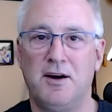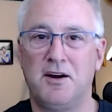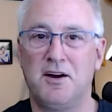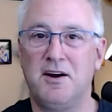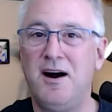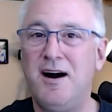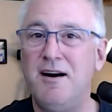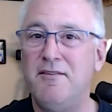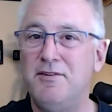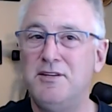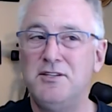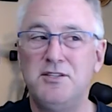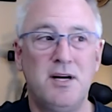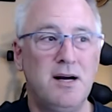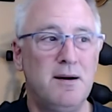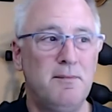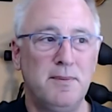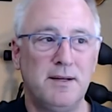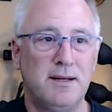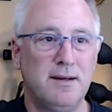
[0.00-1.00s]
at a coffee
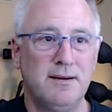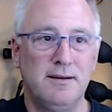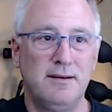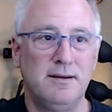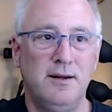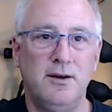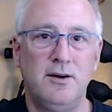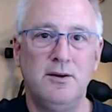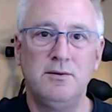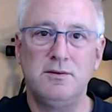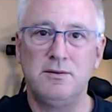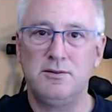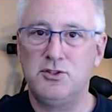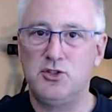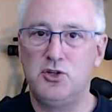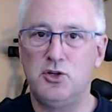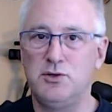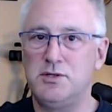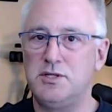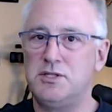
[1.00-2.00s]
shop, you know,
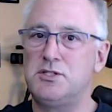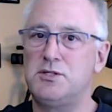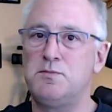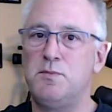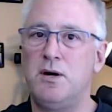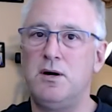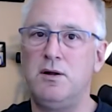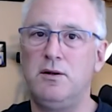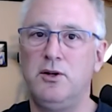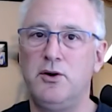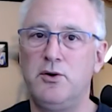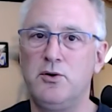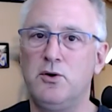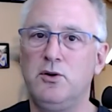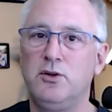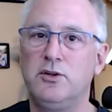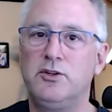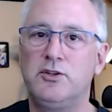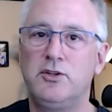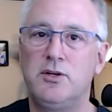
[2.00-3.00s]
choose a small
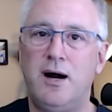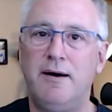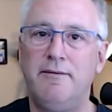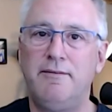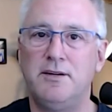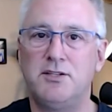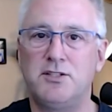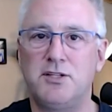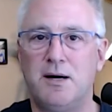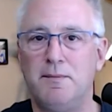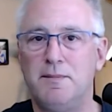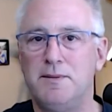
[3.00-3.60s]
local coffee shop